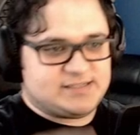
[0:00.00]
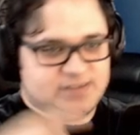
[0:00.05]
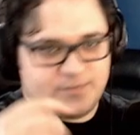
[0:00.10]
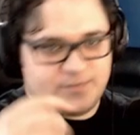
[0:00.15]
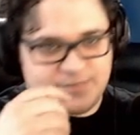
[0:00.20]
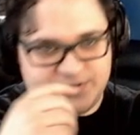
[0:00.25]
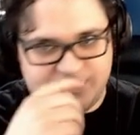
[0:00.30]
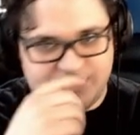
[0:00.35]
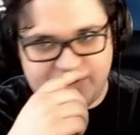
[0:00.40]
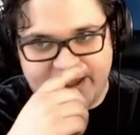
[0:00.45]
I'll
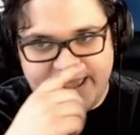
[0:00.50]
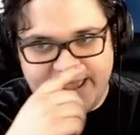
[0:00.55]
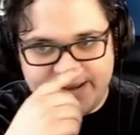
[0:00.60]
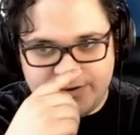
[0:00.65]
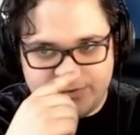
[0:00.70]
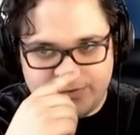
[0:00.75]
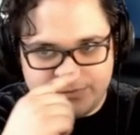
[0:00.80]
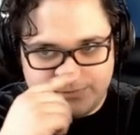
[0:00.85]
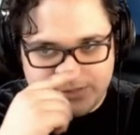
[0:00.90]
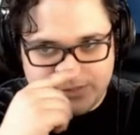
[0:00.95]
put your
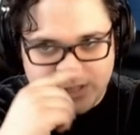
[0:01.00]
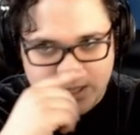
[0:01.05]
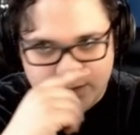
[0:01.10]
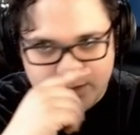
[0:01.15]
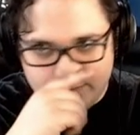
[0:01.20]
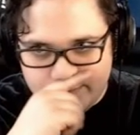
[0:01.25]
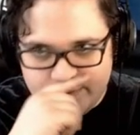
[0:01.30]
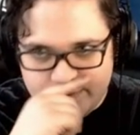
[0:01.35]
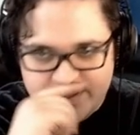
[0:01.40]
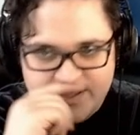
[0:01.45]
handle in
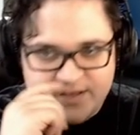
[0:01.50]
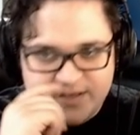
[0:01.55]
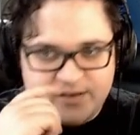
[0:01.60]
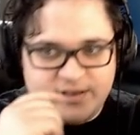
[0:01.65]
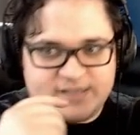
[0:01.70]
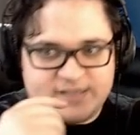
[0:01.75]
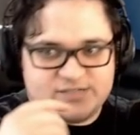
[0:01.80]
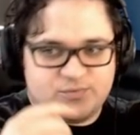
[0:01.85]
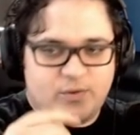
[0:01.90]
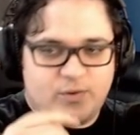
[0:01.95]
below
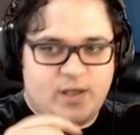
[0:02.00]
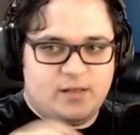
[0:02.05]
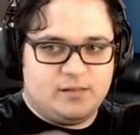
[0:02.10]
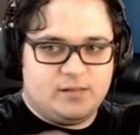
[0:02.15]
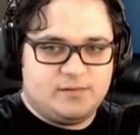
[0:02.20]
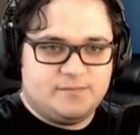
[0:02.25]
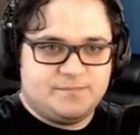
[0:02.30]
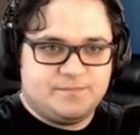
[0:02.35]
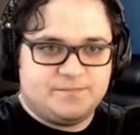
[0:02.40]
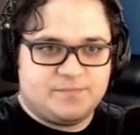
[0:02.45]
as
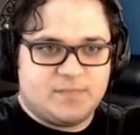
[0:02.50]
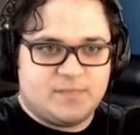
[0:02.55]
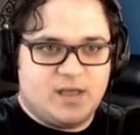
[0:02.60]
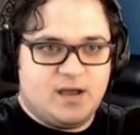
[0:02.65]
well. Yeah.